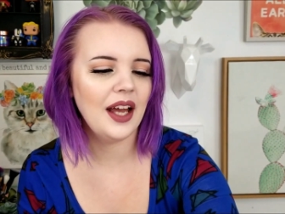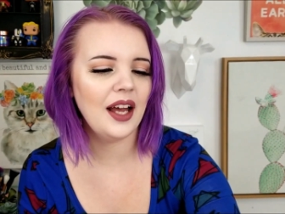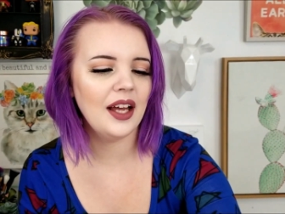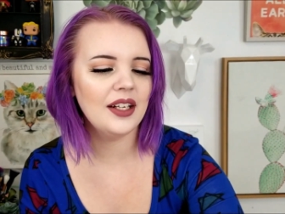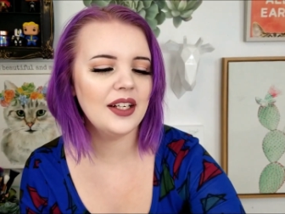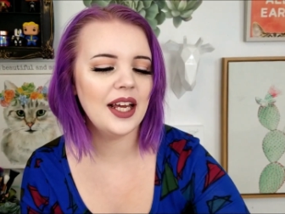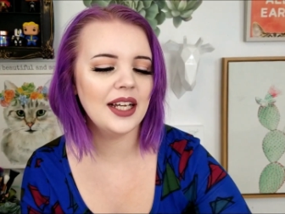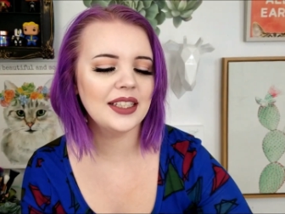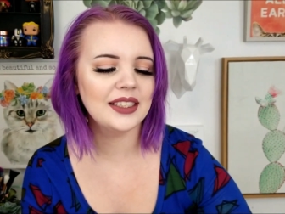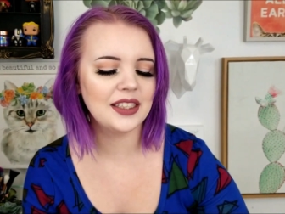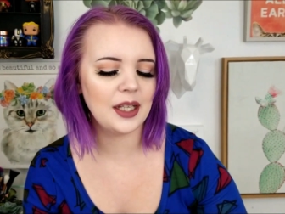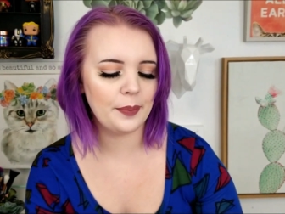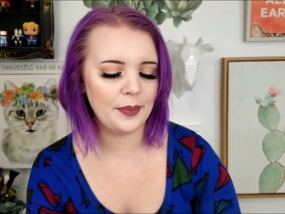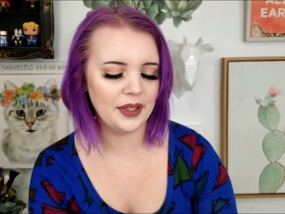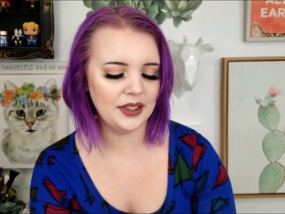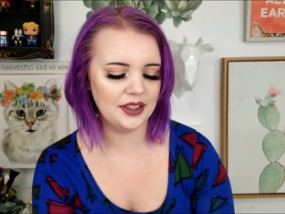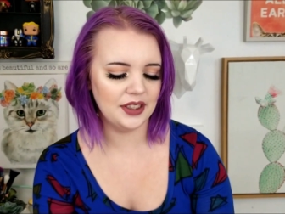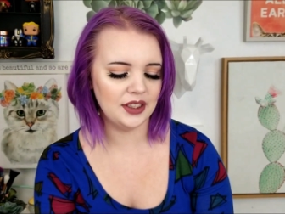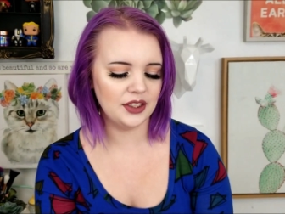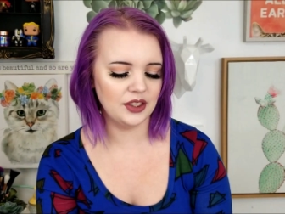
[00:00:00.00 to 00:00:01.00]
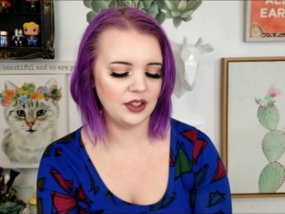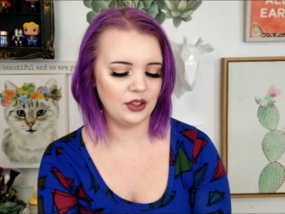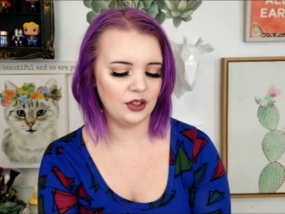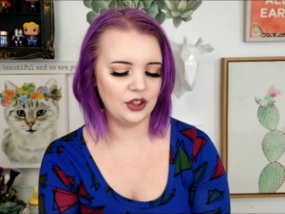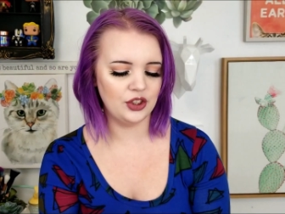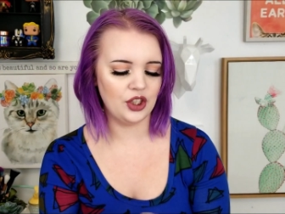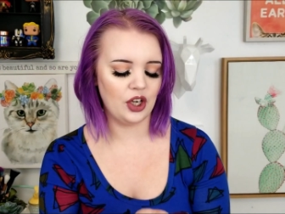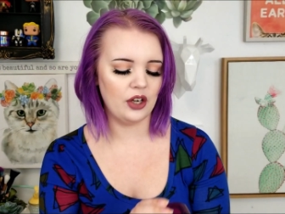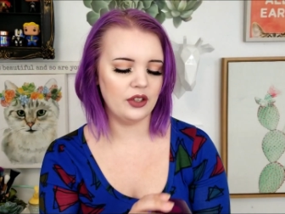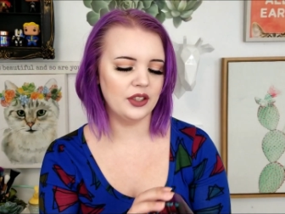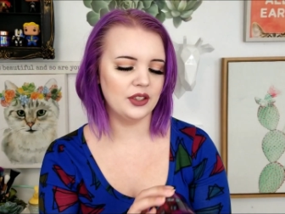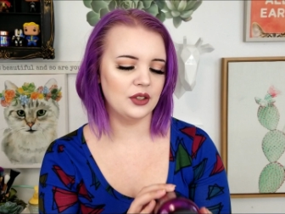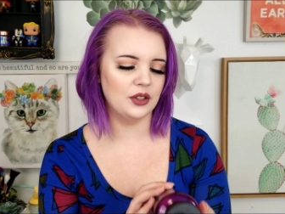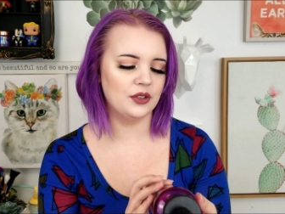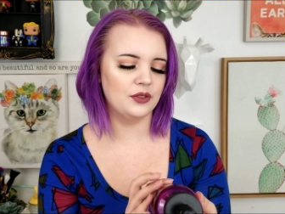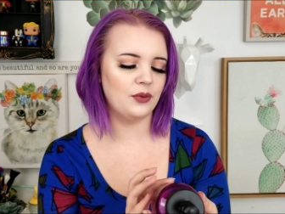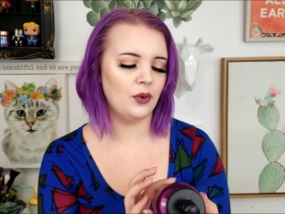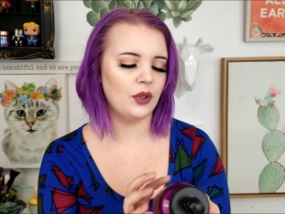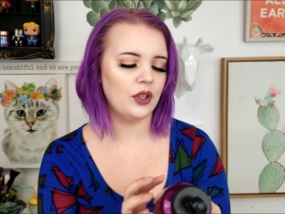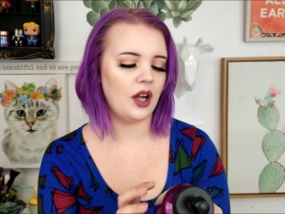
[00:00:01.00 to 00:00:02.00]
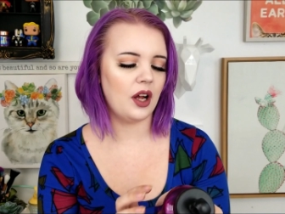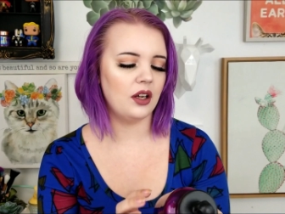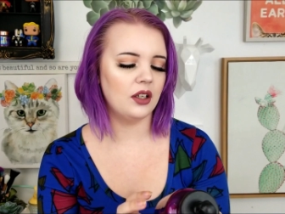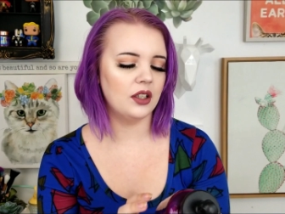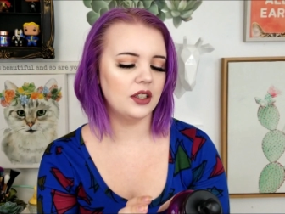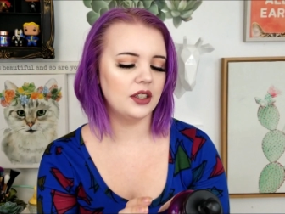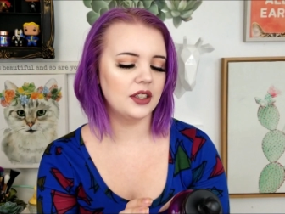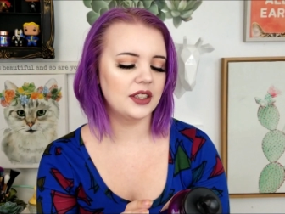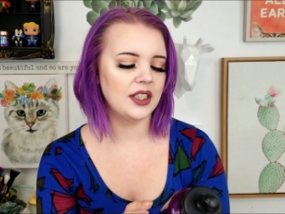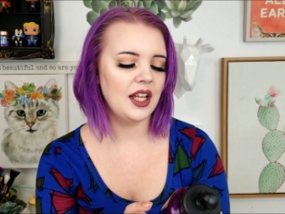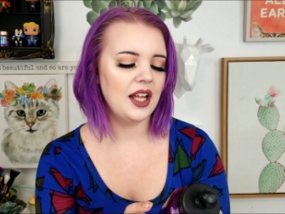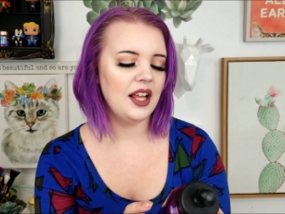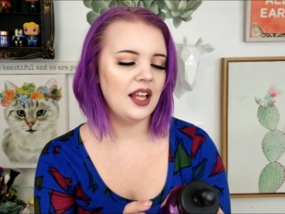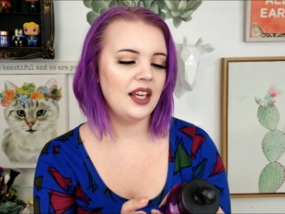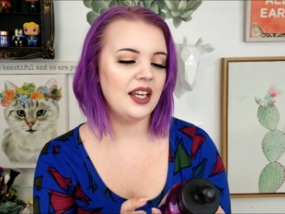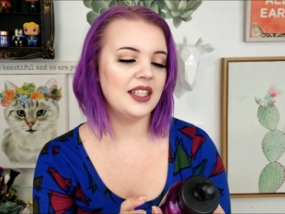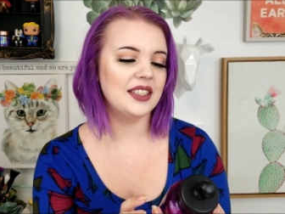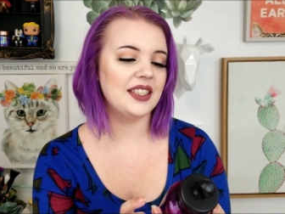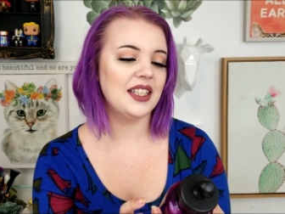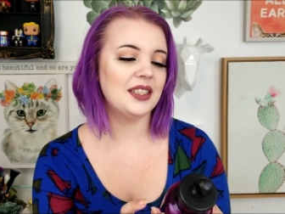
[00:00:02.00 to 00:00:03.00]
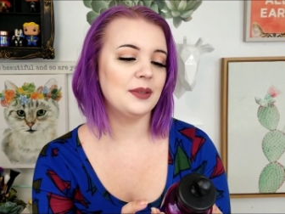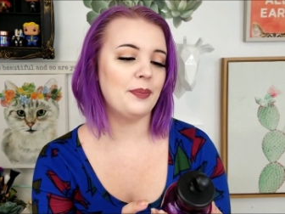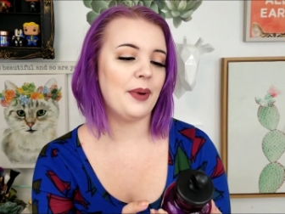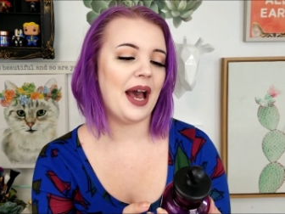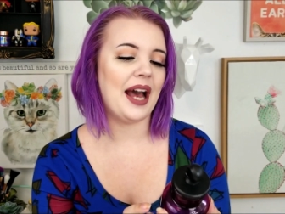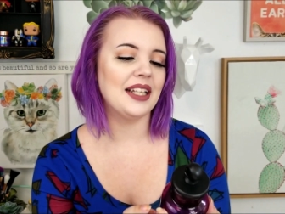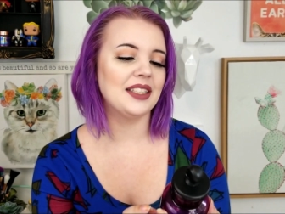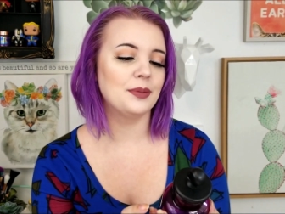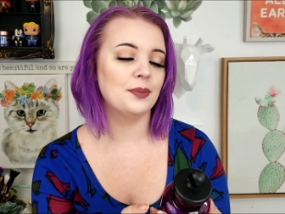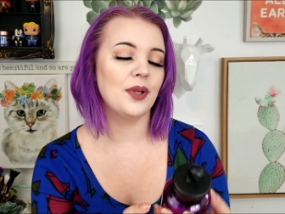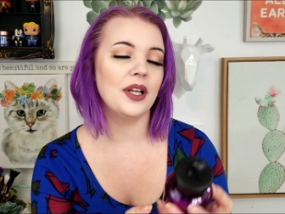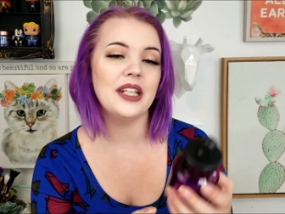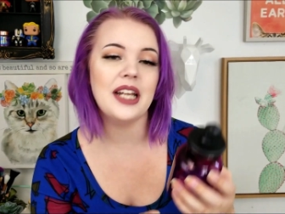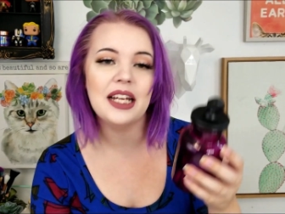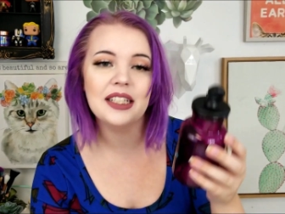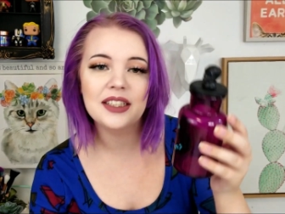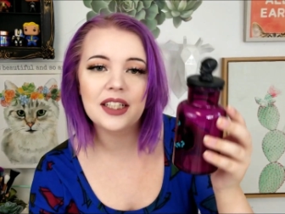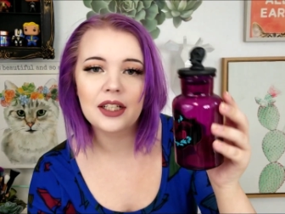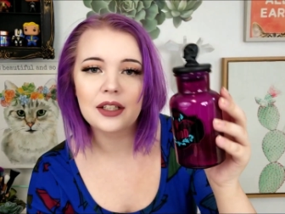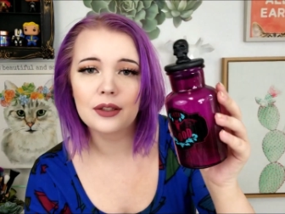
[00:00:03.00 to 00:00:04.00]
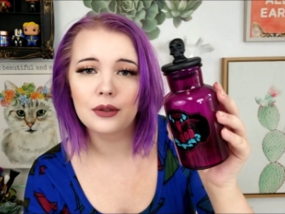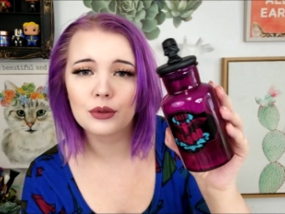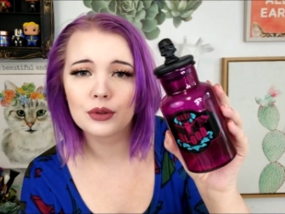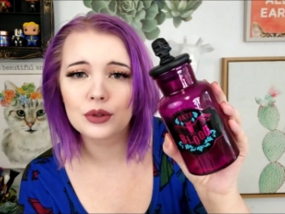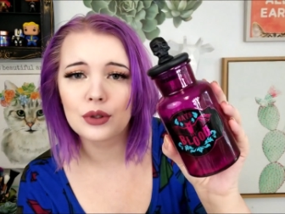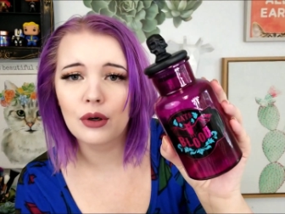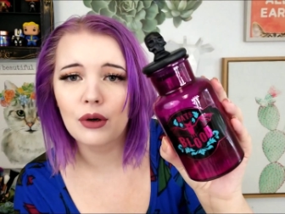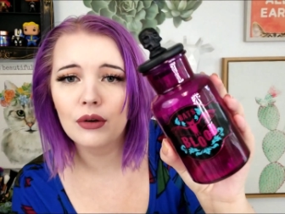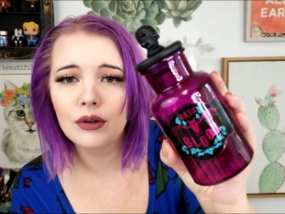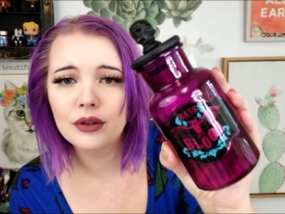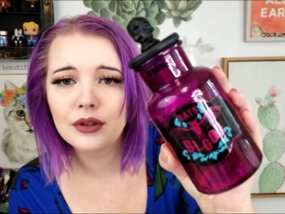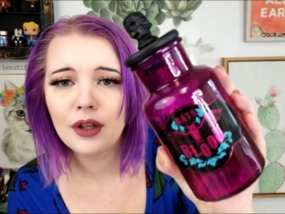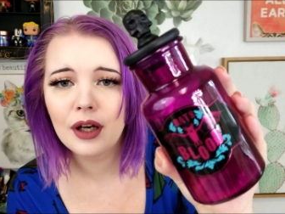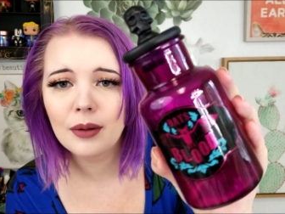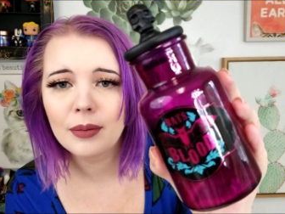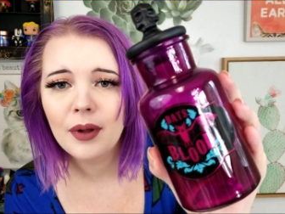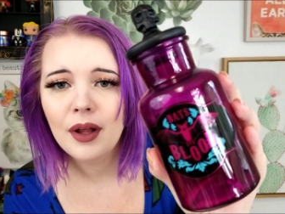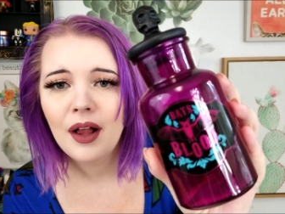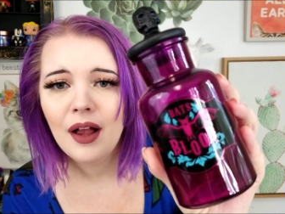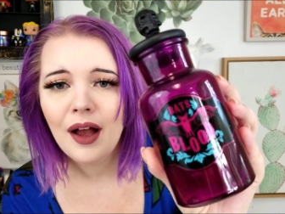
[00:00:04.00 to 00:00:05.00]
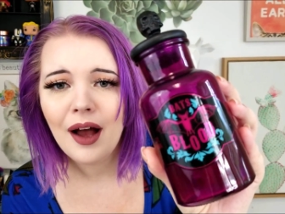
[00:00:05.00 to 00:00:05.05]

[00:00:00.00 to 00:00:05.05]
Next up is this little jar. This was $4. It says bat's blood, and it has like a little skull on the top.